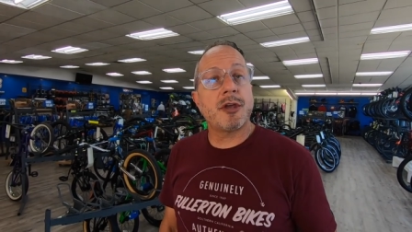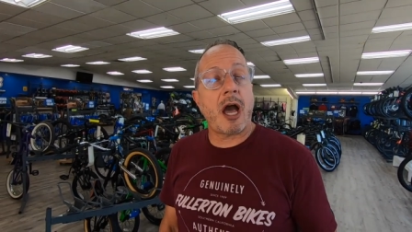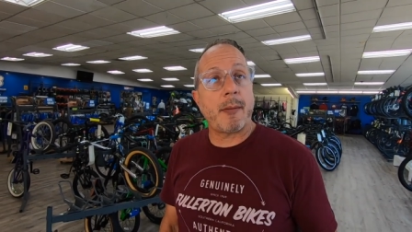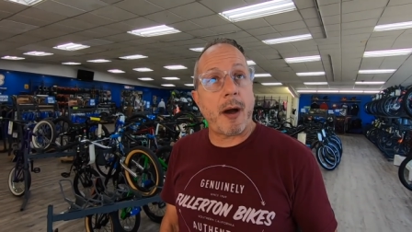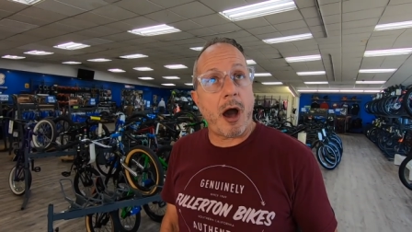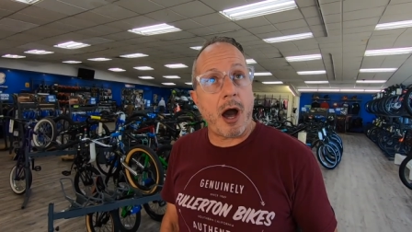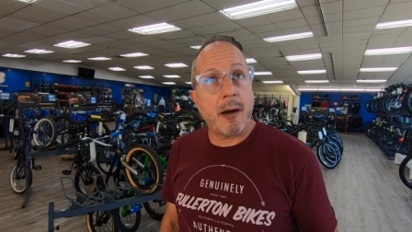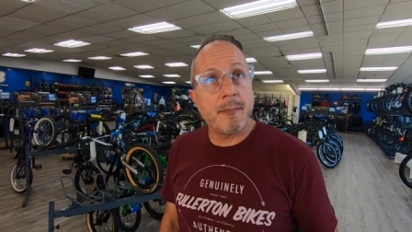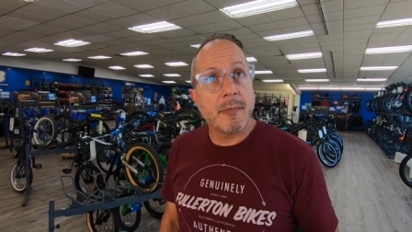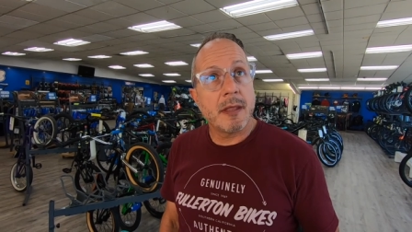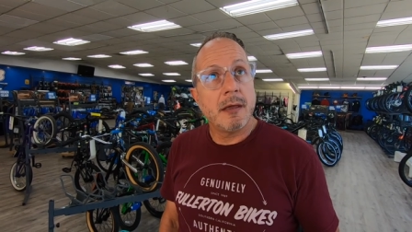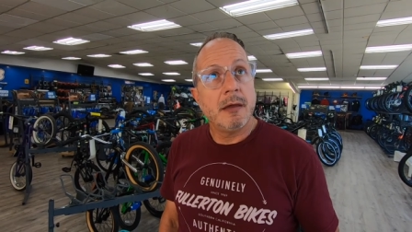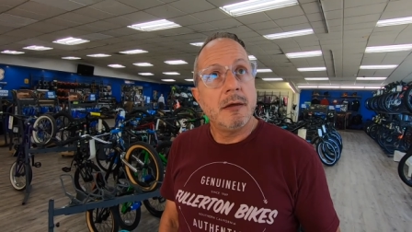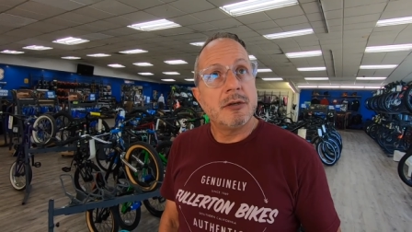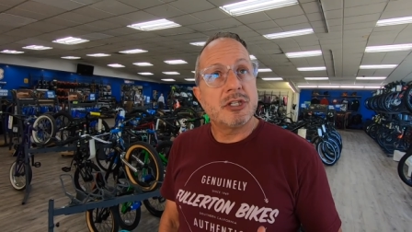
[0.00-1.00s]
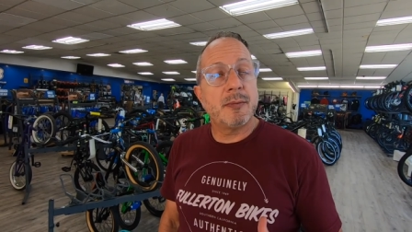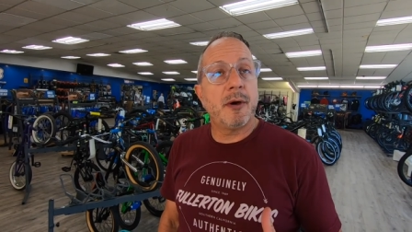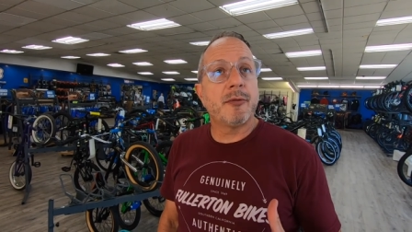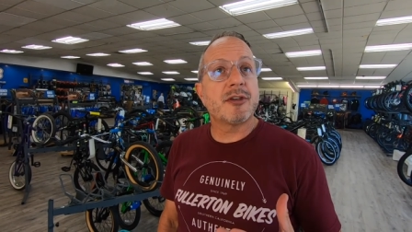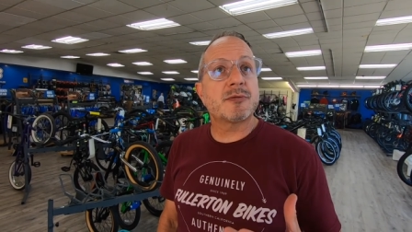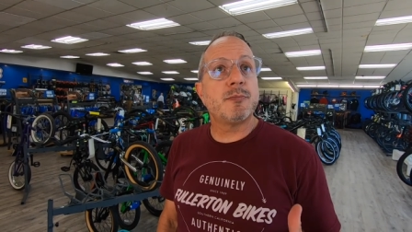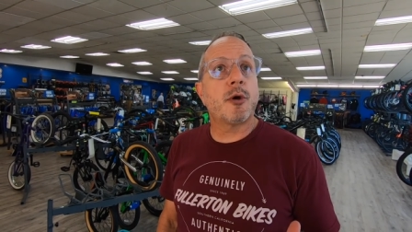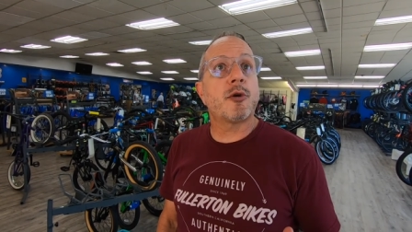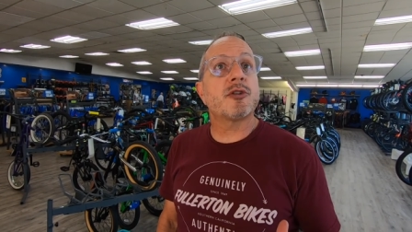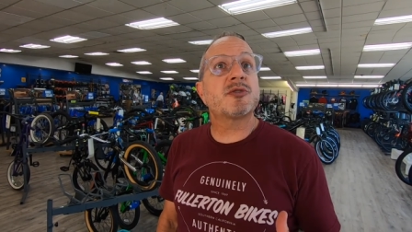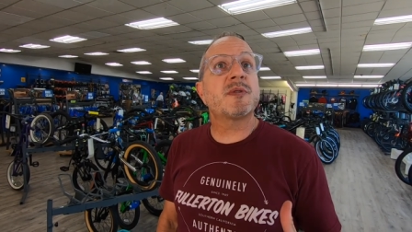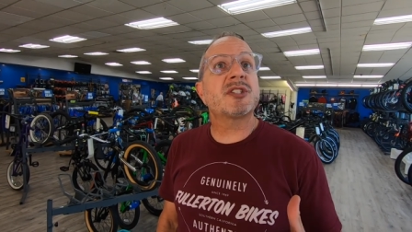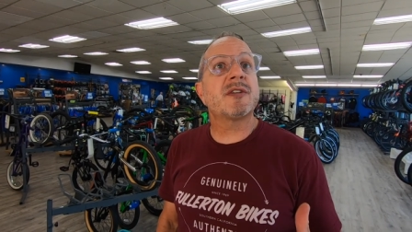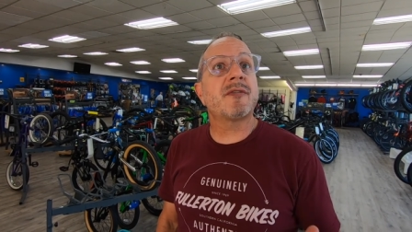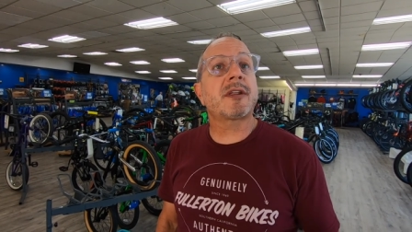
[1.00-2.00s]
Yamaha to build this motor
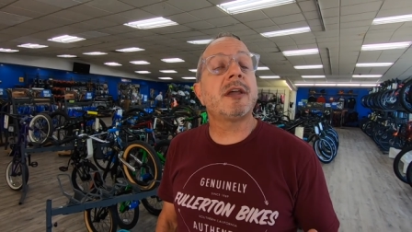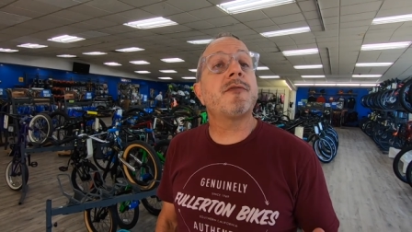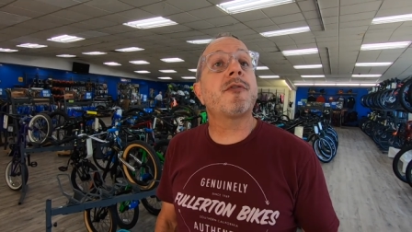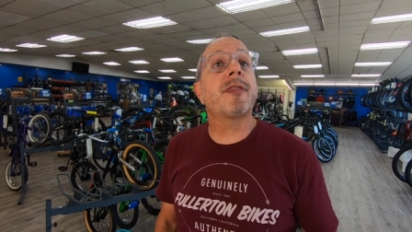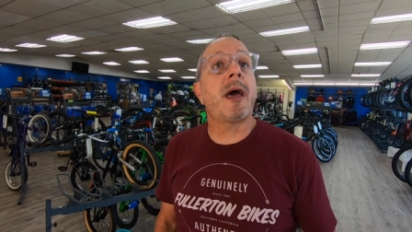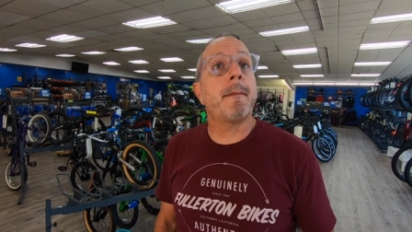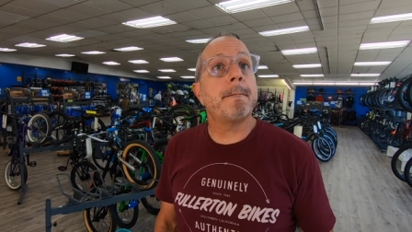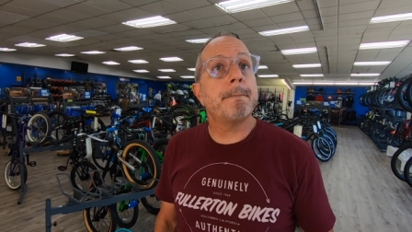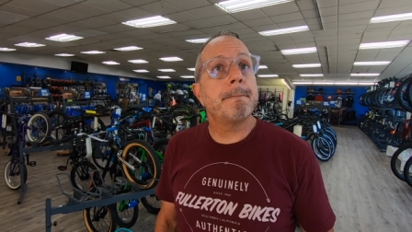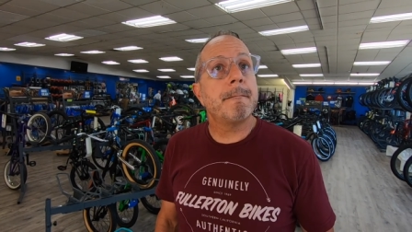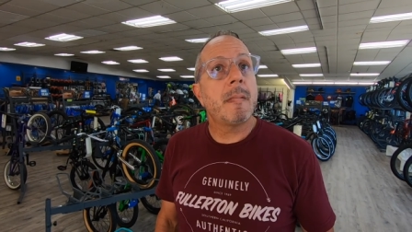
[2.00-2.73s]
specifically for them.